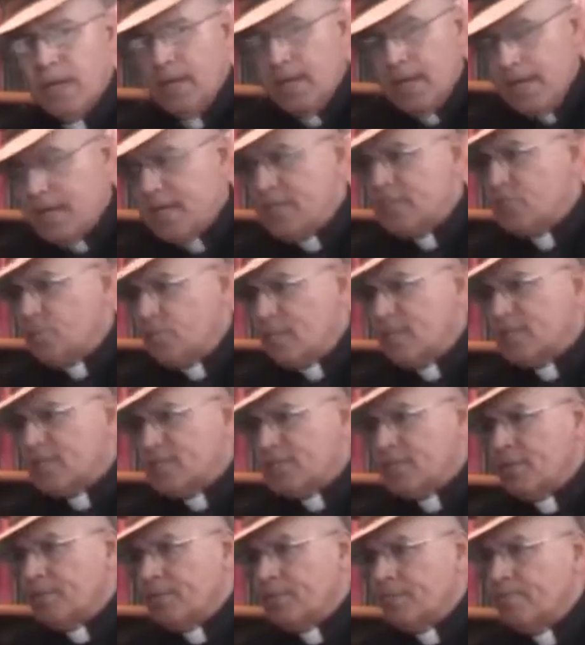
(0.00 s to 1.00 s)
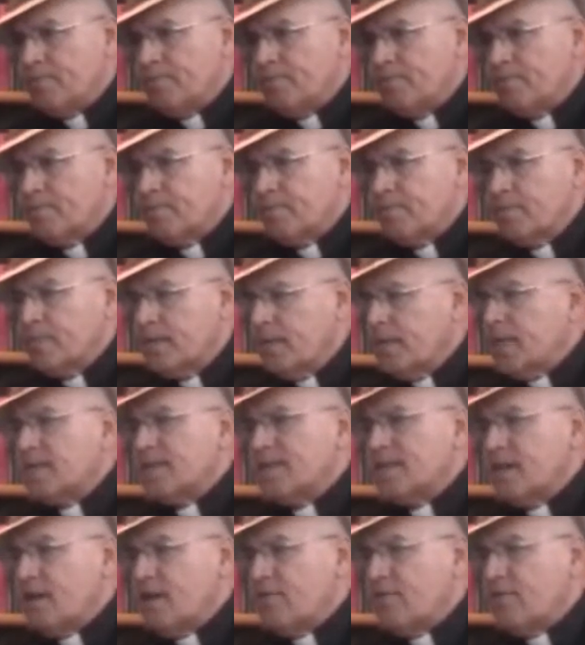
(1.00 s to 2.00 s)
His wisdom
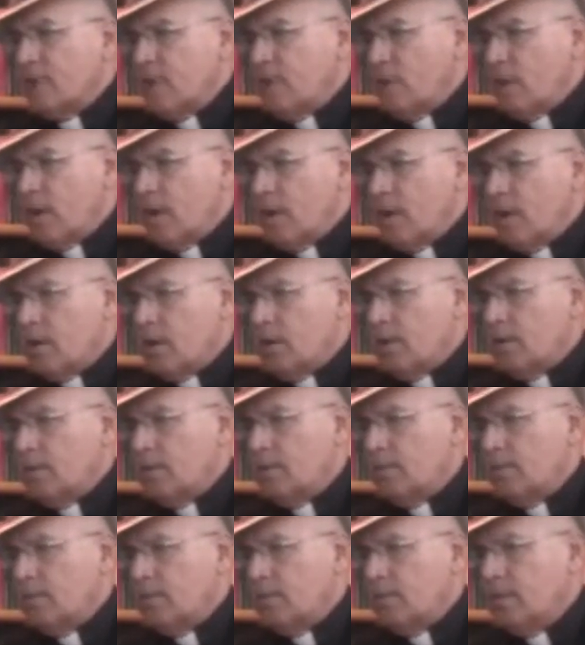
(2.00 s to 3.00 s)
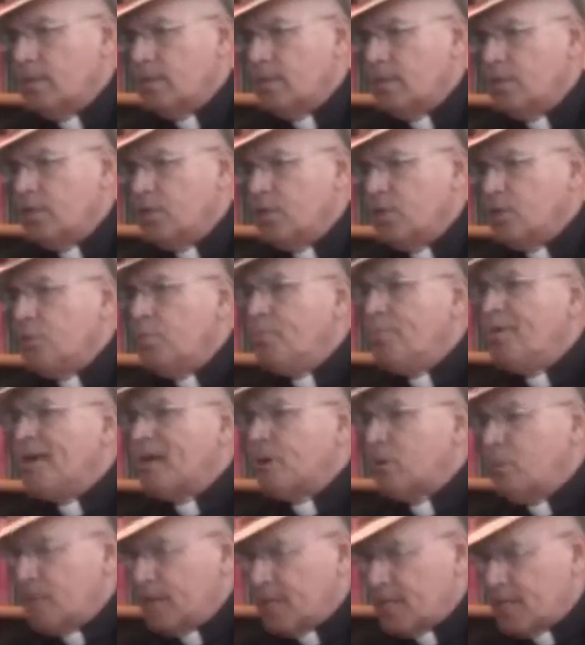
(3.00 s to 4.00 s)
is everywhere,
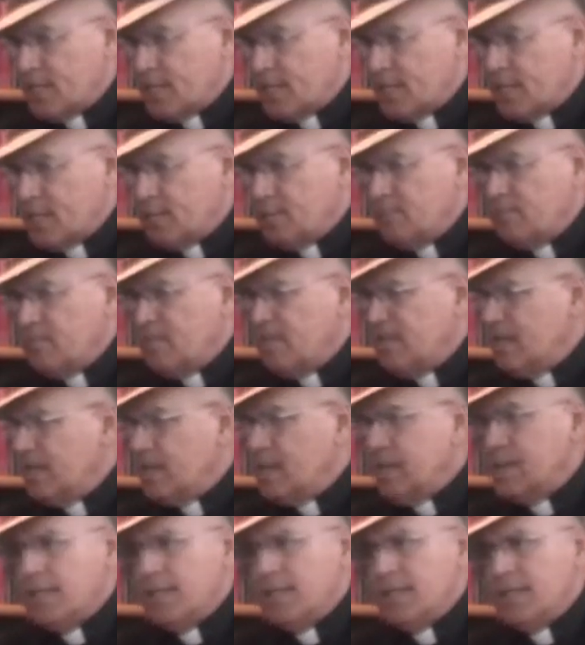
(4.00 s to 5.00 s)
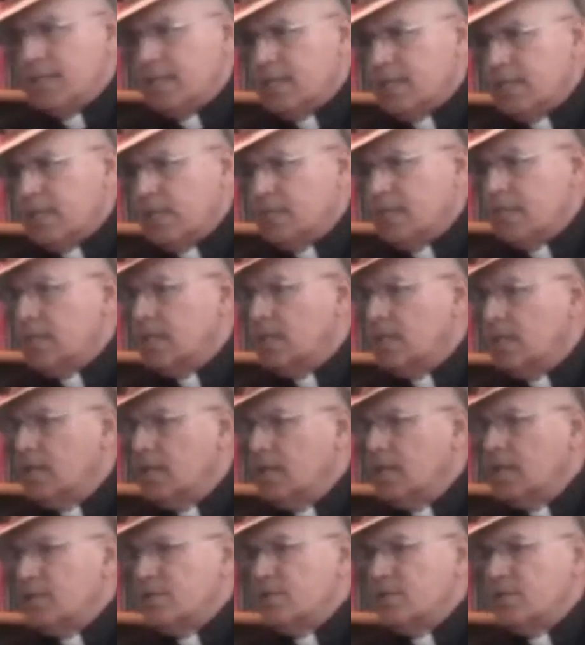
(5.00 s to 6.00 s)
ubiquitous indeed,
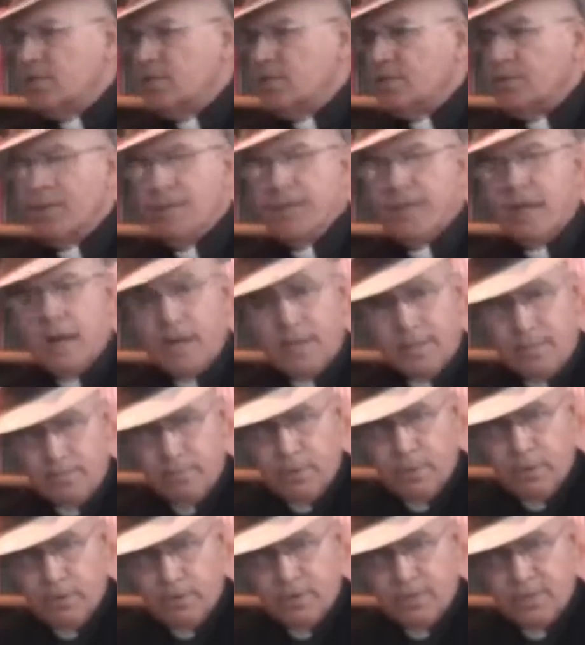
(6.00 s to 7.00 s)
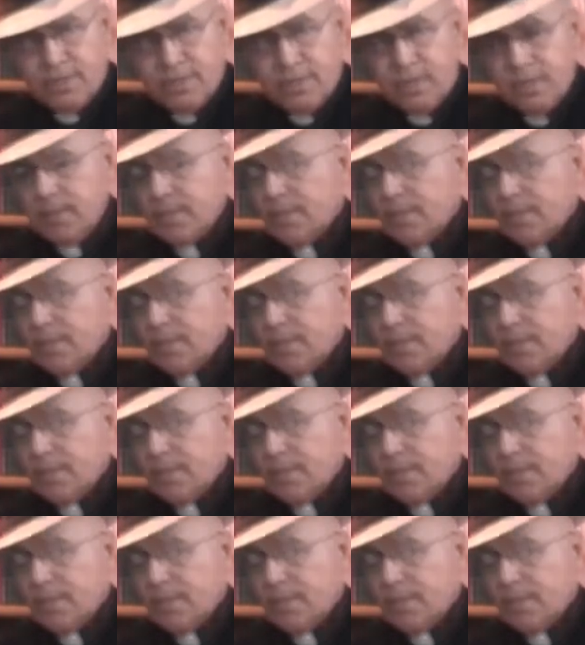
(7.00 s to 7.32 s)
to the utmost.